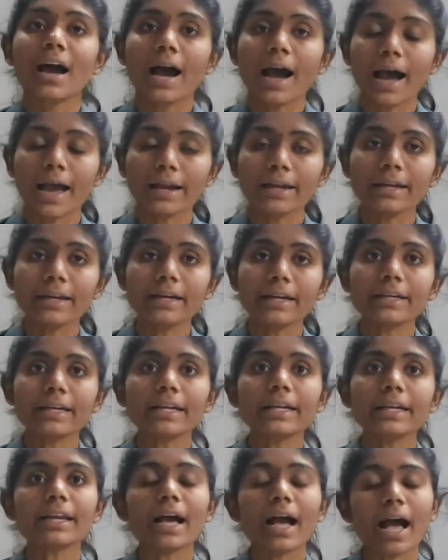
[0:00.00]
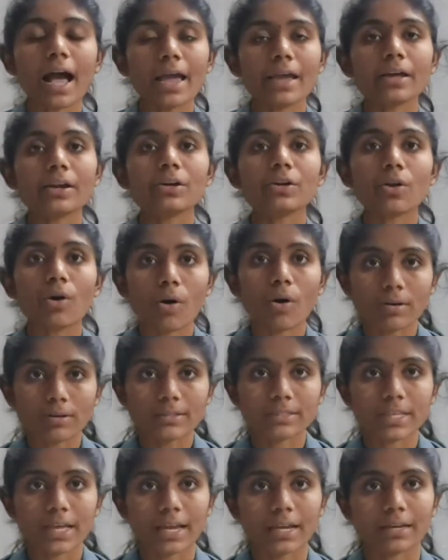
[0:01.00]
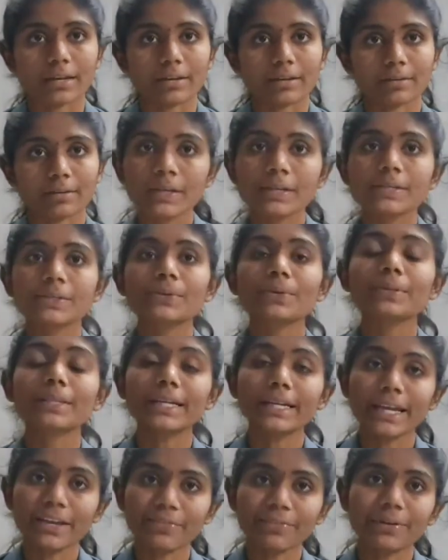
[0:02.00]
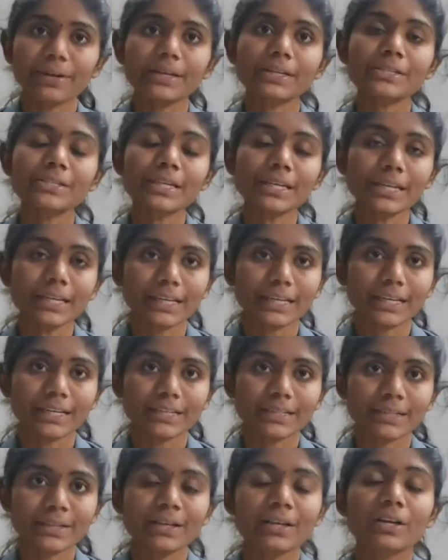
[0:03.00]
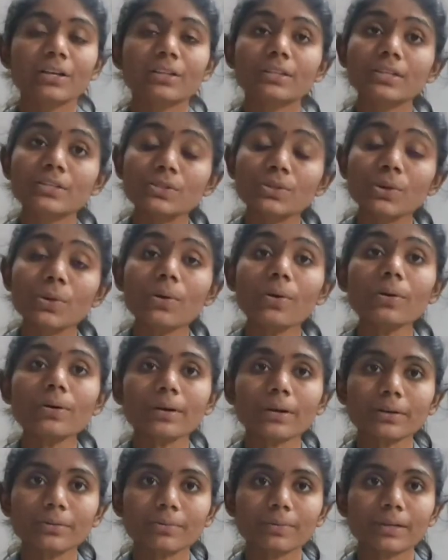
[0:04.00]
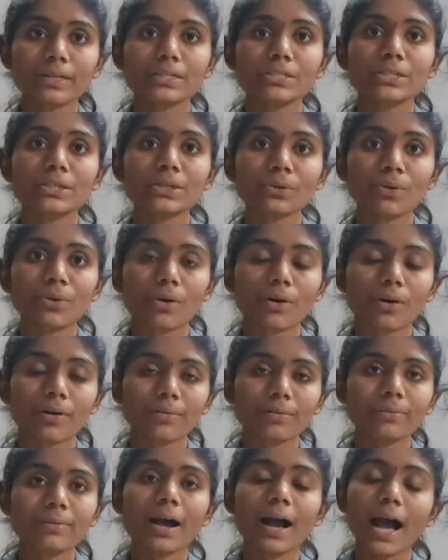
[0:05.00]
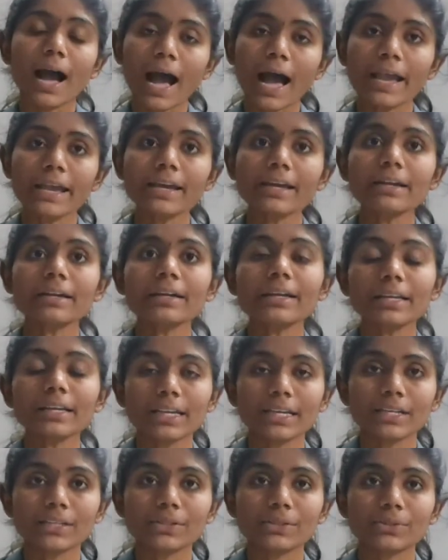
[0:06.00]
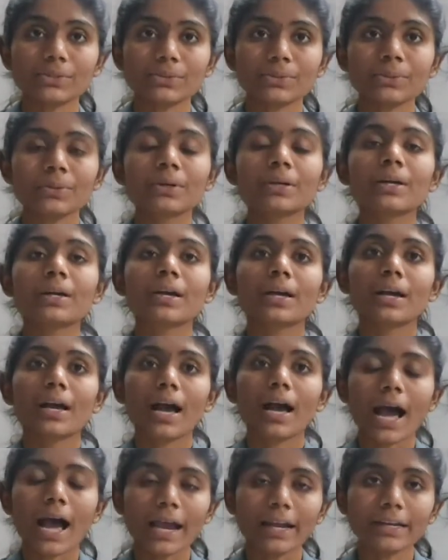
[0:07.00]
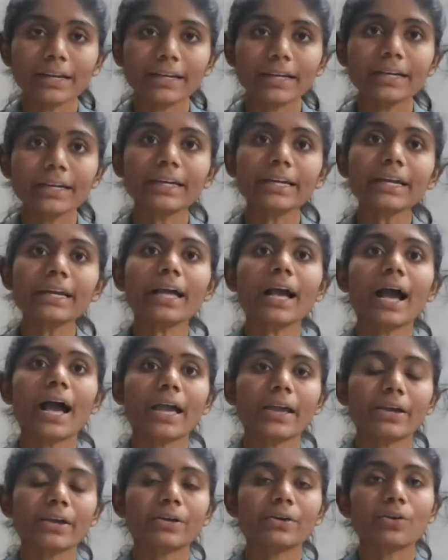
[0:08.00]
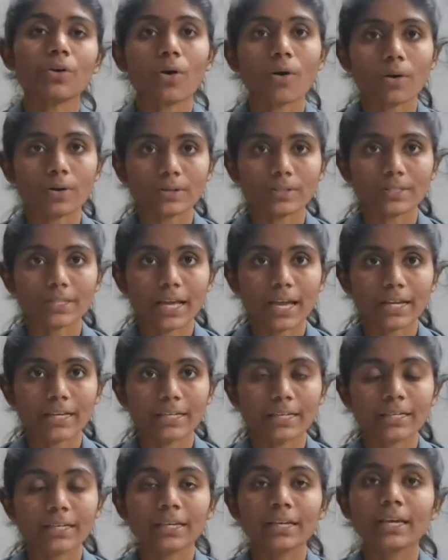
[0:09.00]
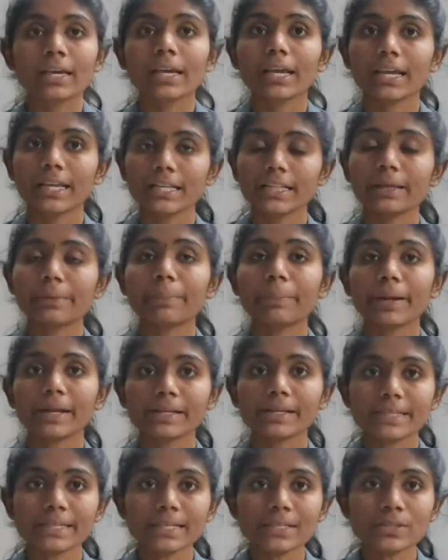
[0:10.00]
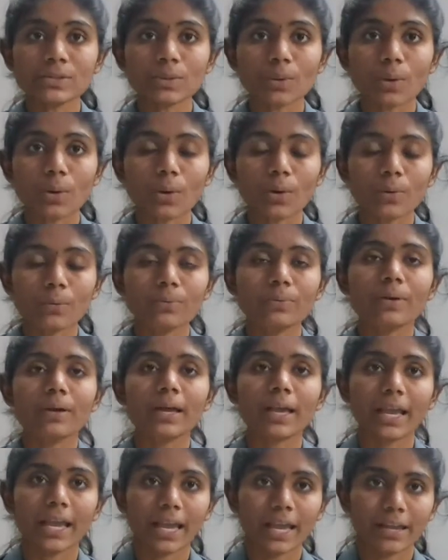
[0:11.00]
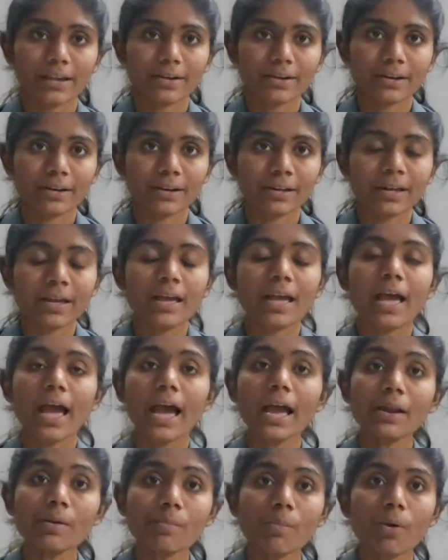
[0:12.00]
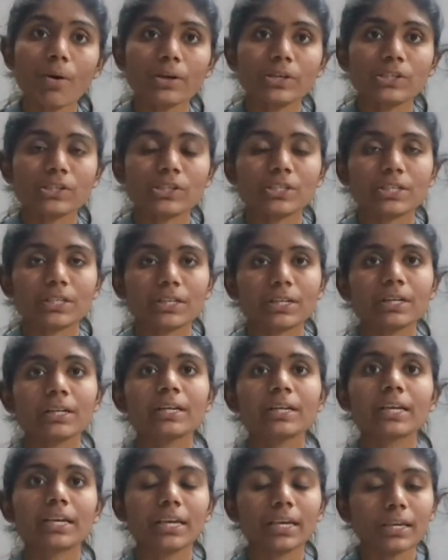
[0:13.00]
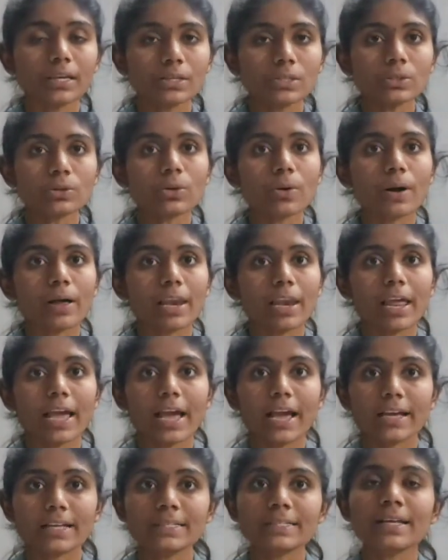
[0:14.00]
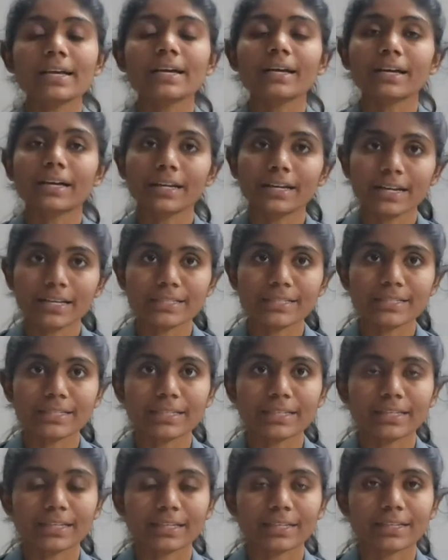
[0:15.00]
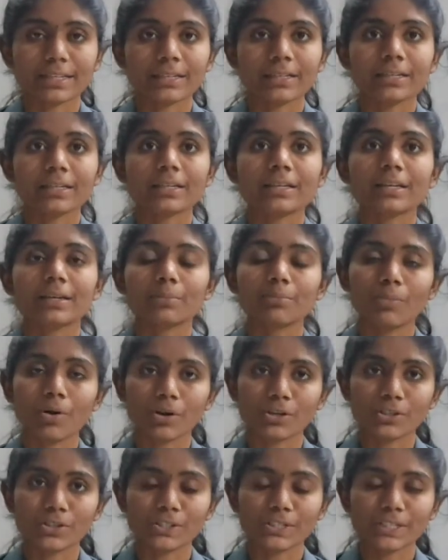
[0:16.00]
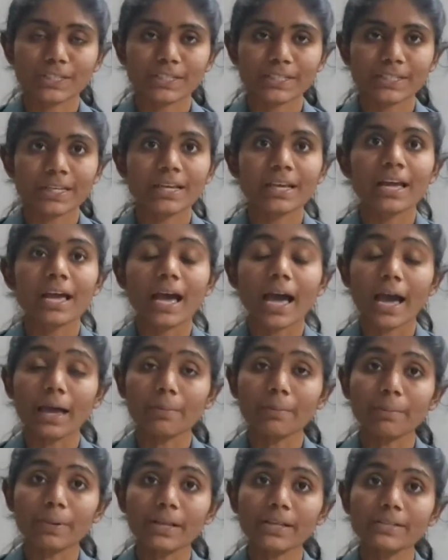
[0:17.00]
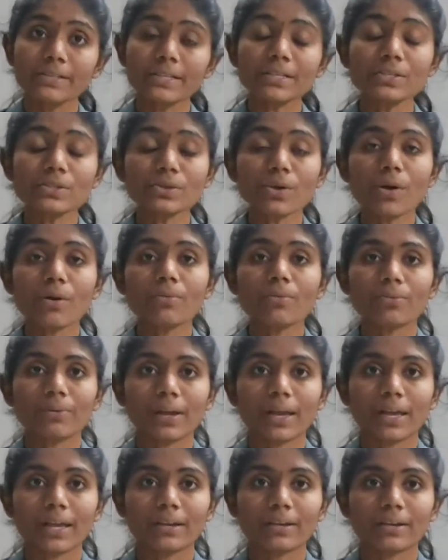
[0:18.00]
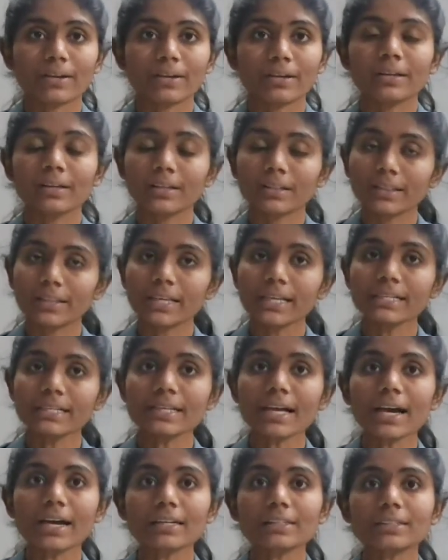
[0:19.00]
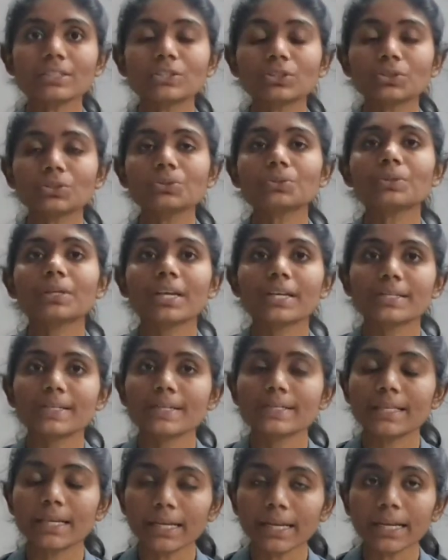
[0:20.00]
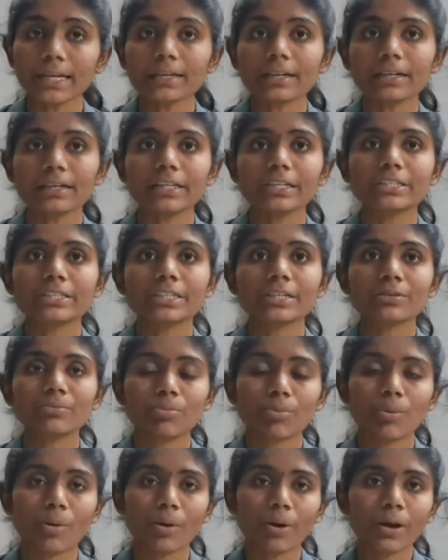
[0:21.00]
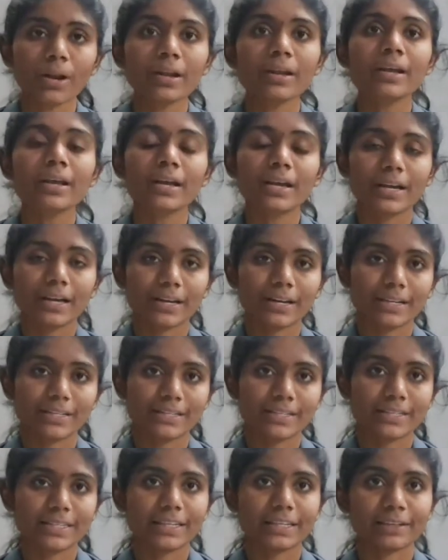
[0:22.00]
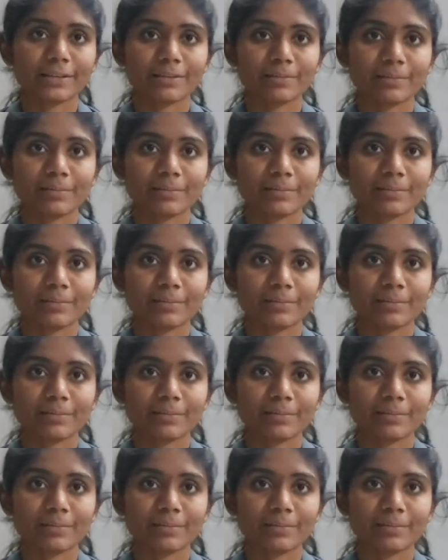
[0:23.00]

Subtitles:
hydrated iron oxide. So the definition is the slow conversion of iron into hydrated iron oxide in the presence of air and moisture is called as rusting. Moisture and presence of air, these are the two necessary conditions for rusting.